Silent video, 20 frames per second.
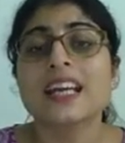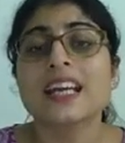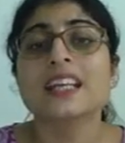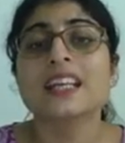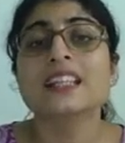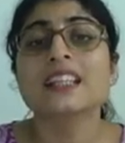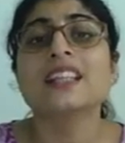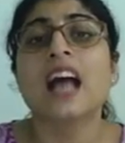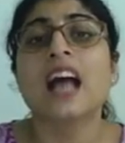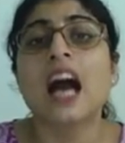
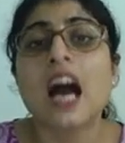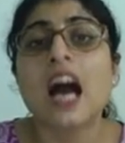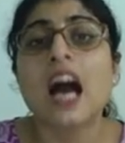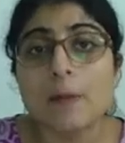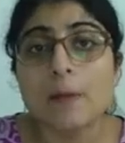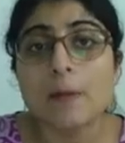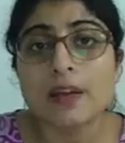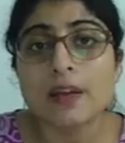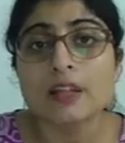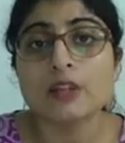it is
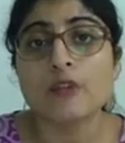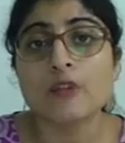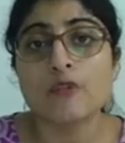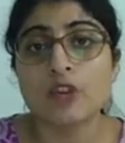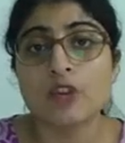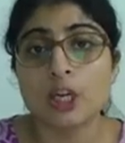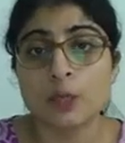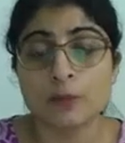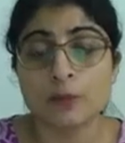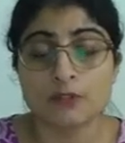harming the
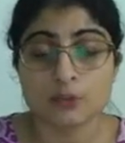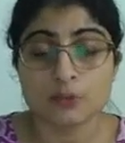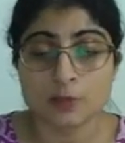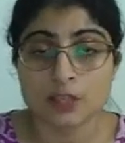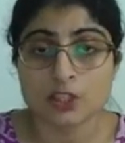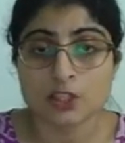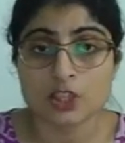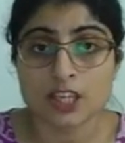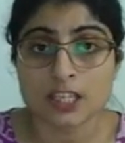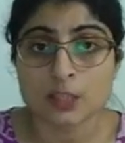freedom of
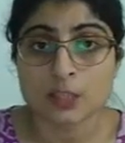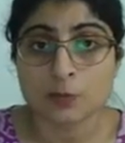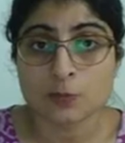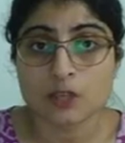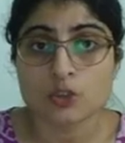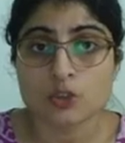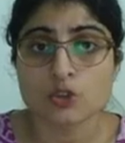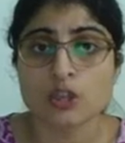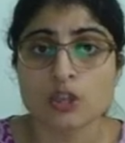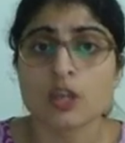speech and
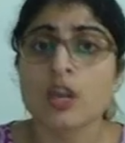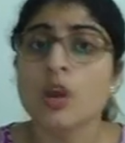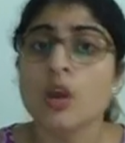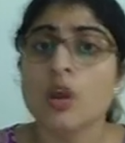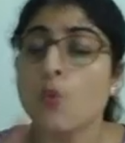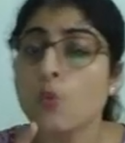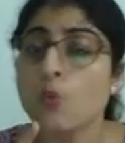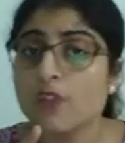expression,